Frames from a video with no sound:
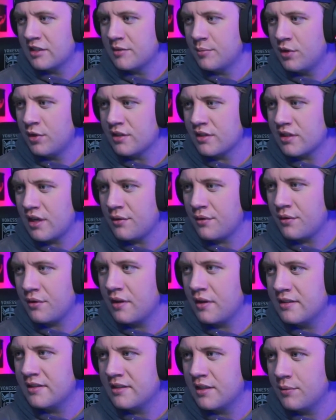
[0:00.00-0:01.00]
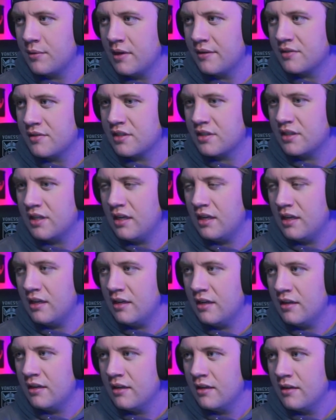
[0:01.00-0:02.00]
as other things that we have seen,
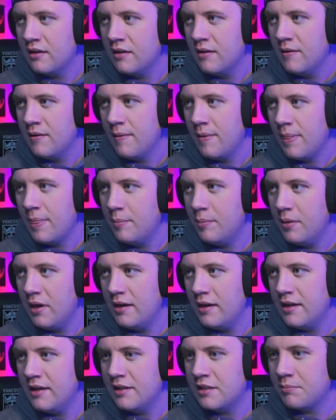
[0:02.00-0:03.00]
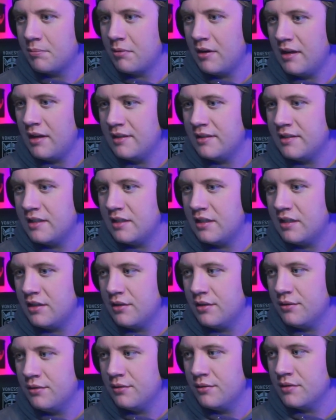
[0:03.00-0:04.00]
but it's pretty easy to
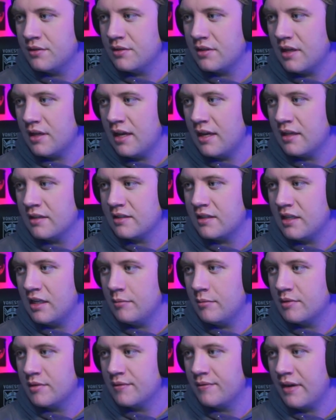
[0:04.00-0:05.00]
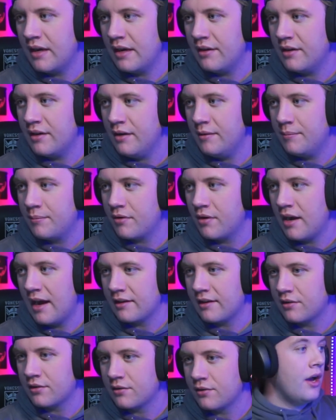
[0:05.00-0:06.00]
use and seems very
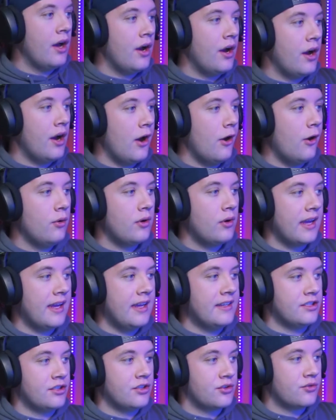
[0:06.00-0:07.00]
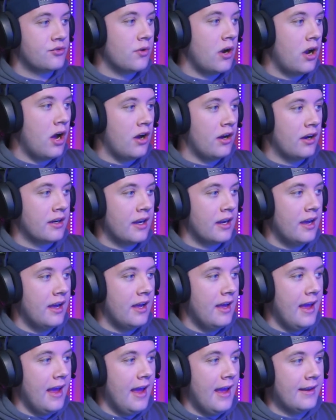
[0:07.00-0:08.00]
practical. Oak is strong
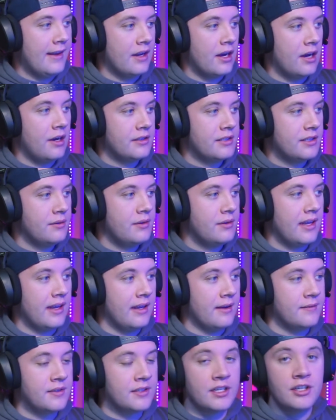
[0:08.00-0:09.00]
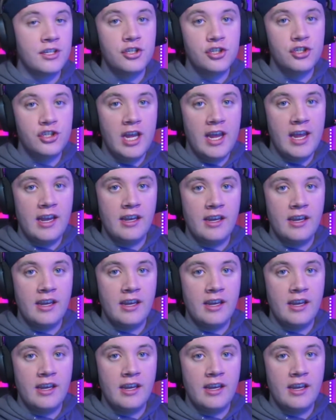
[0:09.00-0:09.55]
and also gives shade.